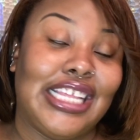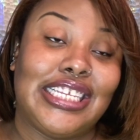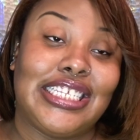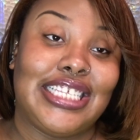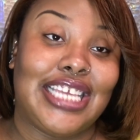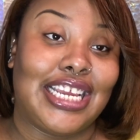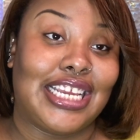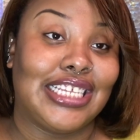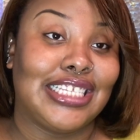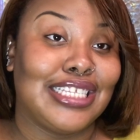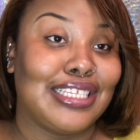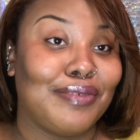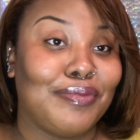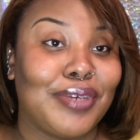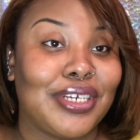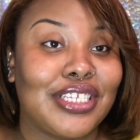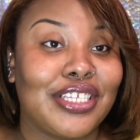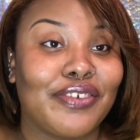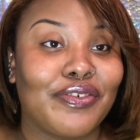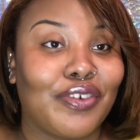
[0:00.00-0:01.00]
the second
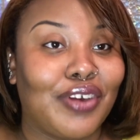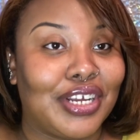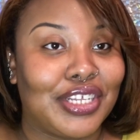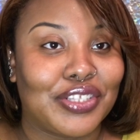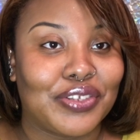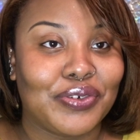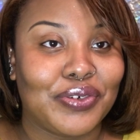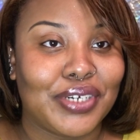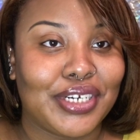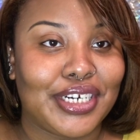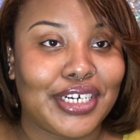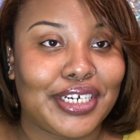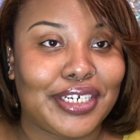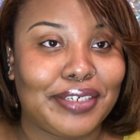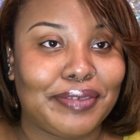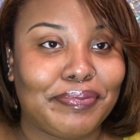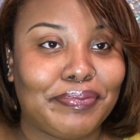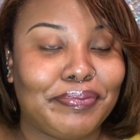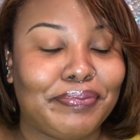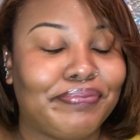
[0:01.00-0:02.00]
semester of grad school, y'all.